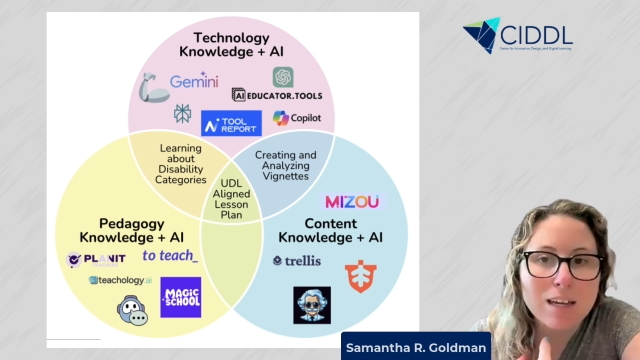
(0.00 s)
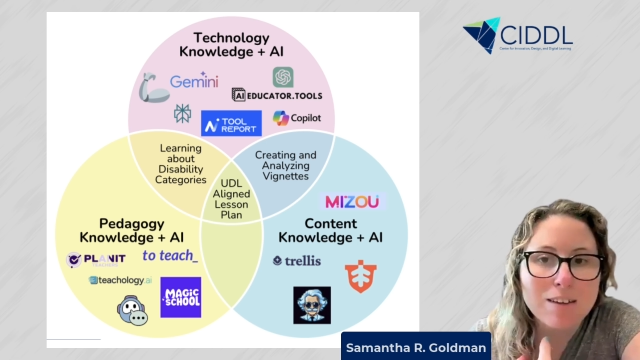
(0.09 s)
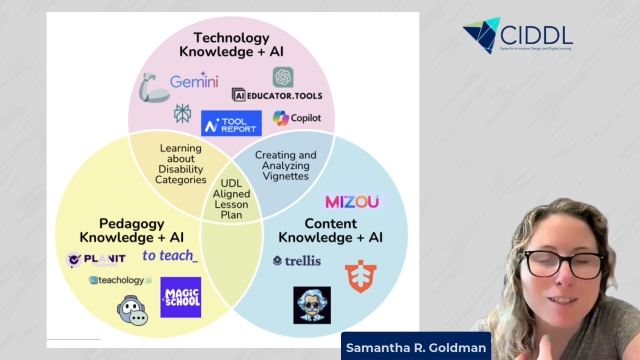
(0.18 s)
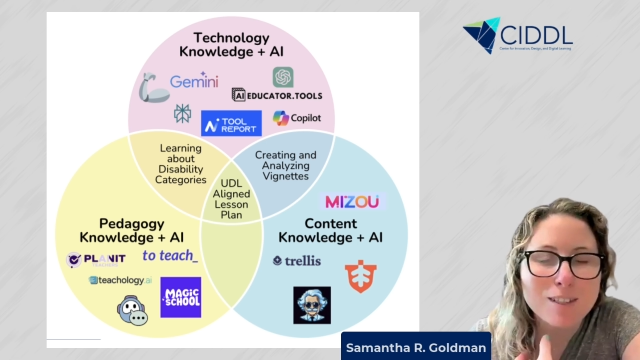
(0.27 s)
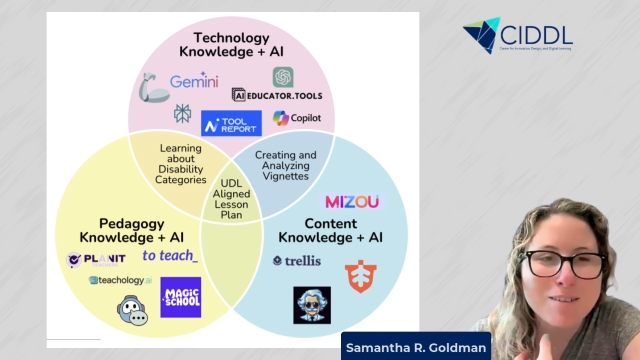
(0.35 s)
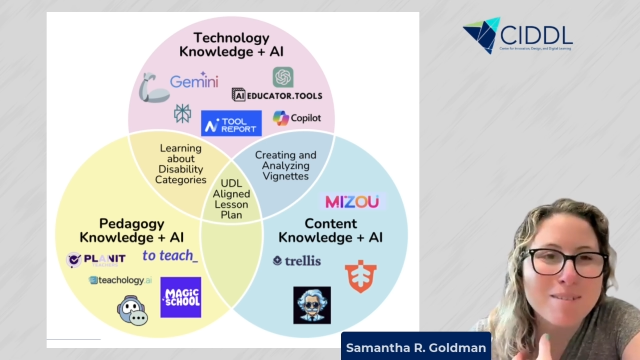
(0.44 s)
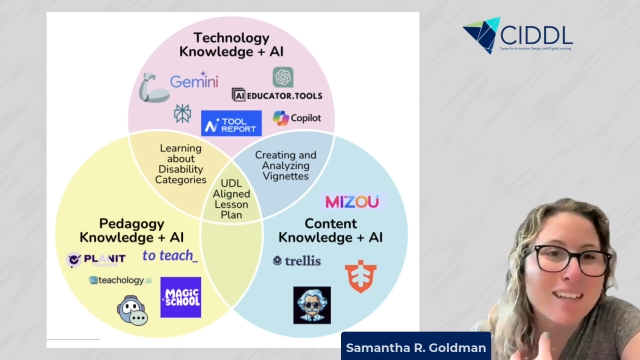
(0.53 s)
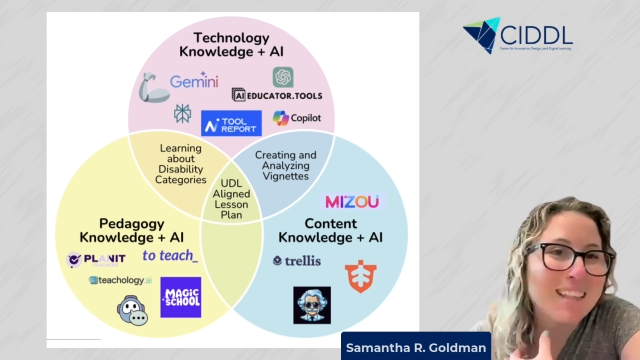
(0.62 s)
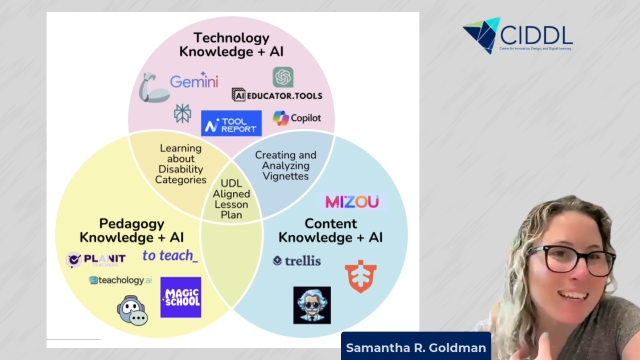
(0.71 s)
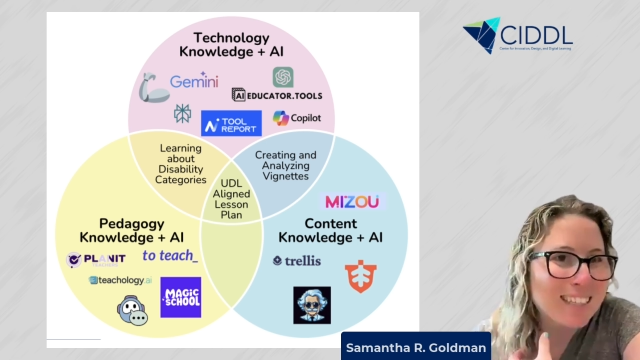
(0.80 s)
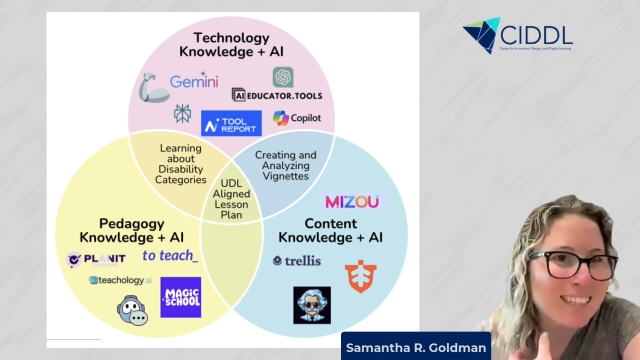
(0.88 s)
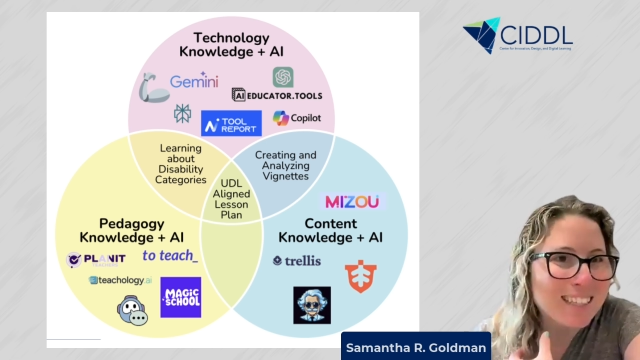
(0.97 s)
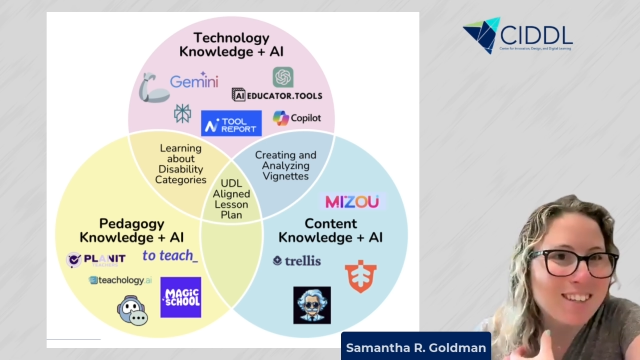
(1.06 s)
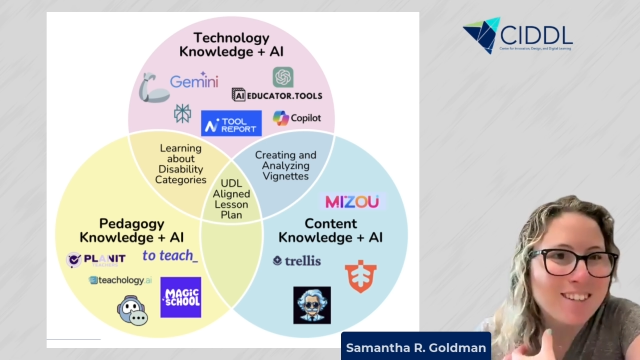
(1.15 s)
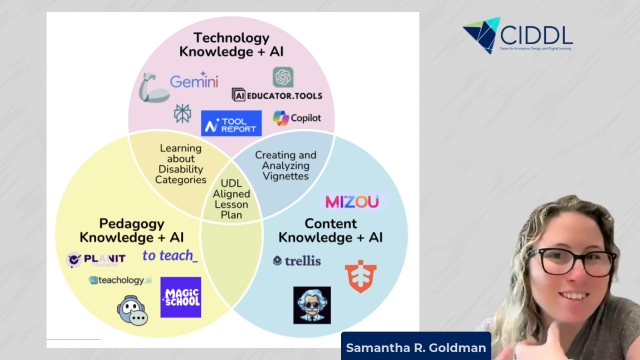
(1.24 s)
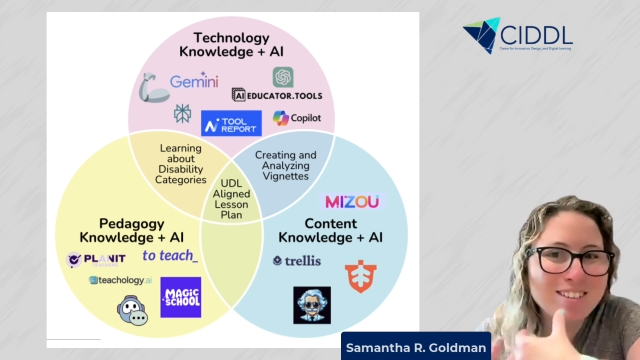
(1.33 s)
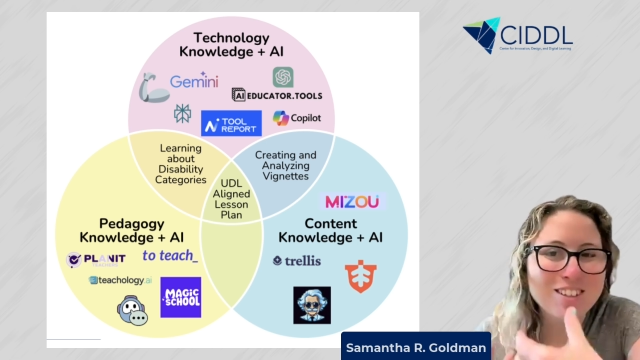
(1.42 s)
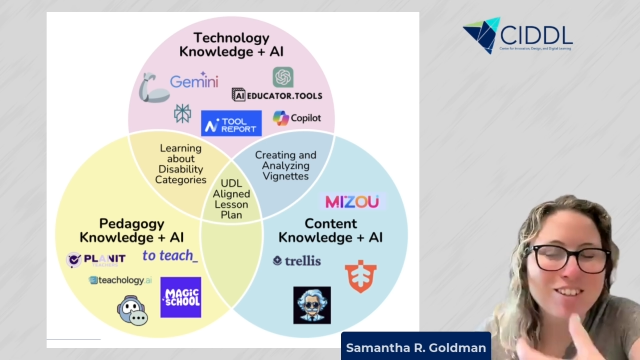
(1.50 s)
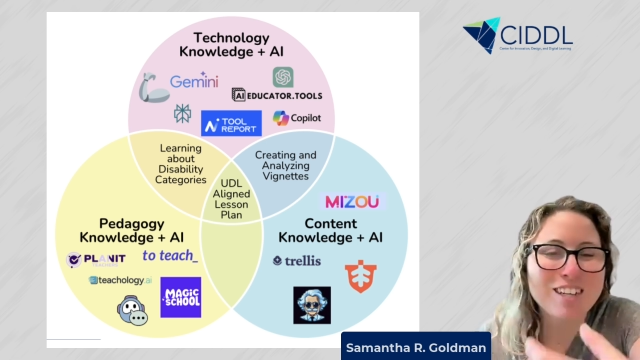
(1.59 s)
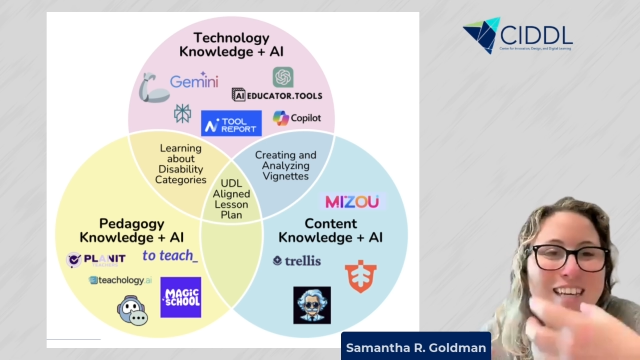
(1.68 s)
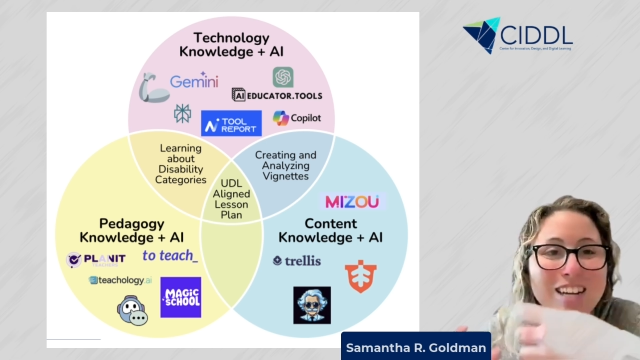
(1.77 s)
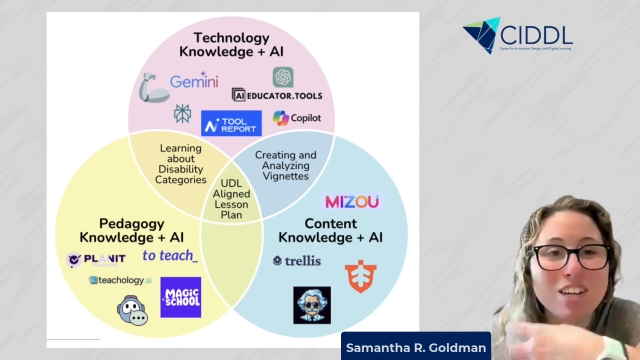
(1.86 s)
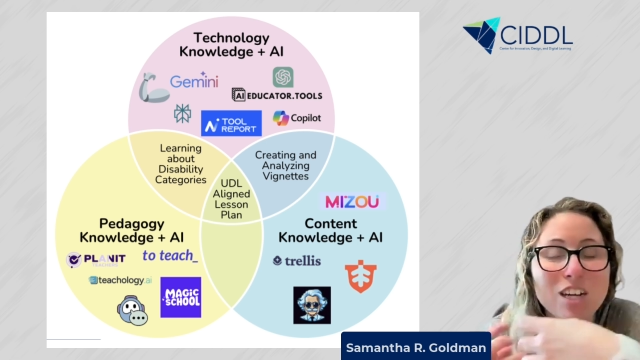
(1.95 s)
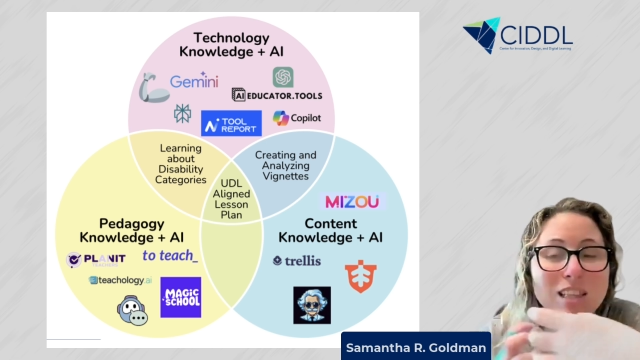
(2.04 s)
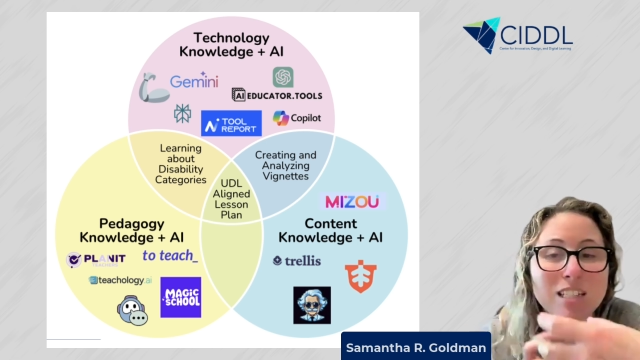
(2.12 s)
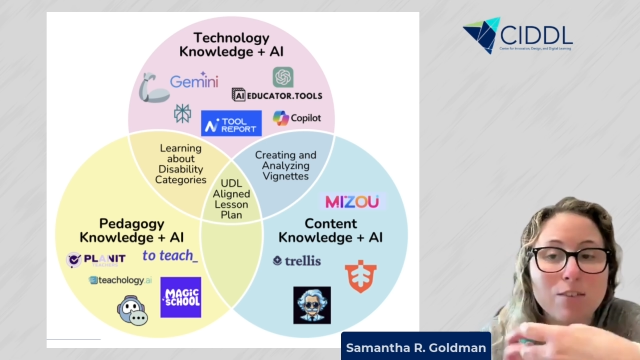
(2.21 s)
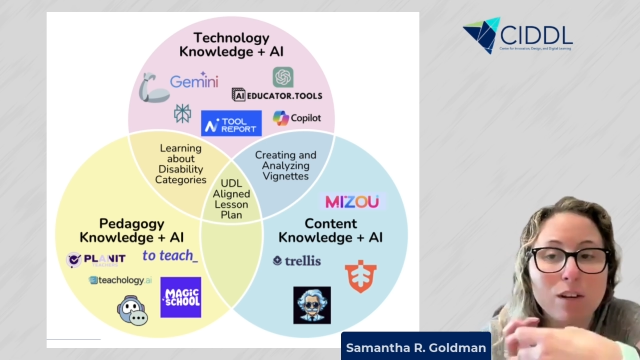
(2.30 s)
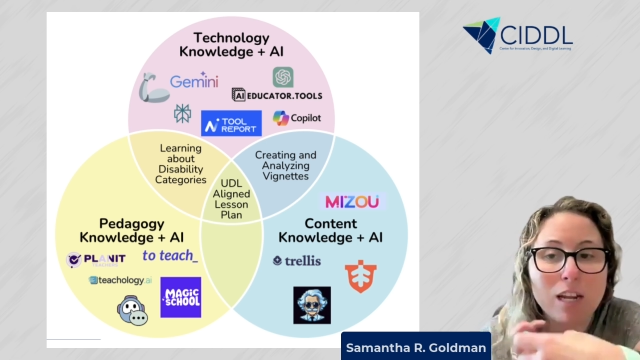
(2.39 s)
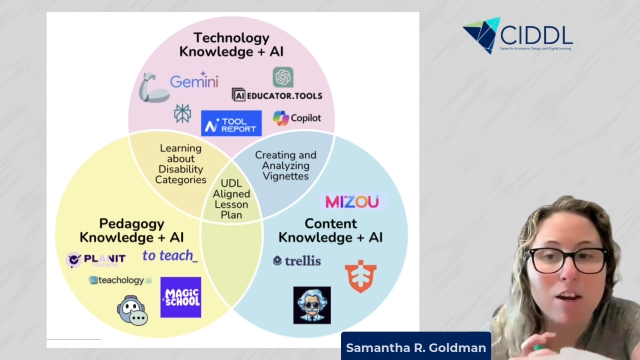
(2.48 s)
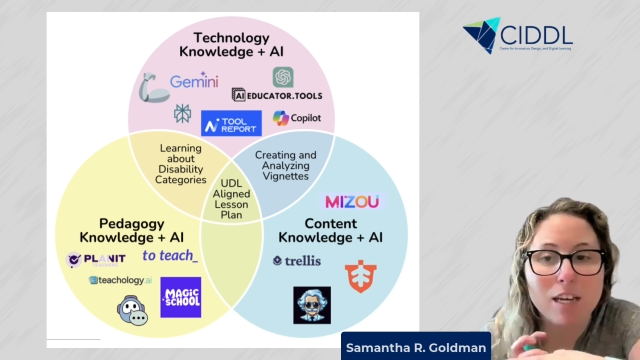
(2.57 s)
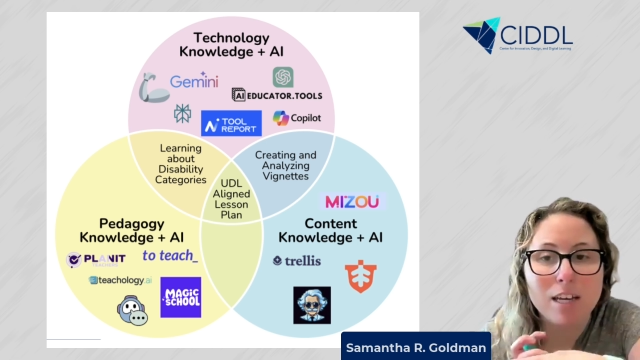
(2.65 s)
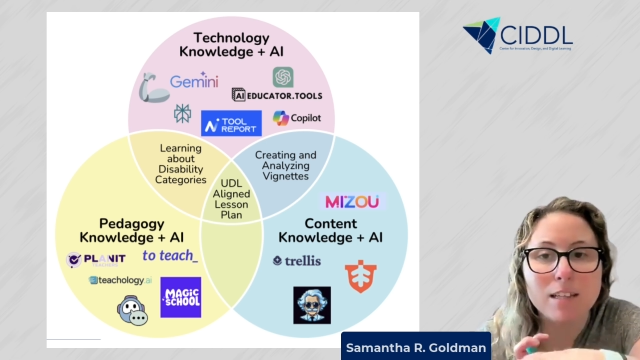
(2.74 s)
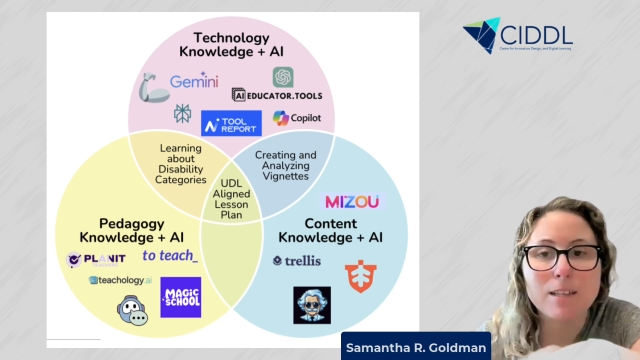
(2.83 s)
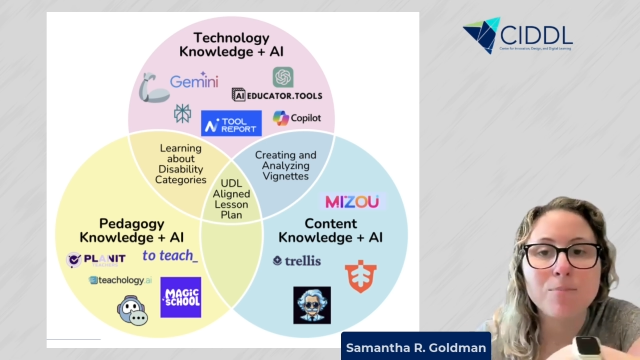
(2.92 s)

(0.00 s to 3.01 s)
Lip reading: of some lessons that you can use that are going to integrate the different areas.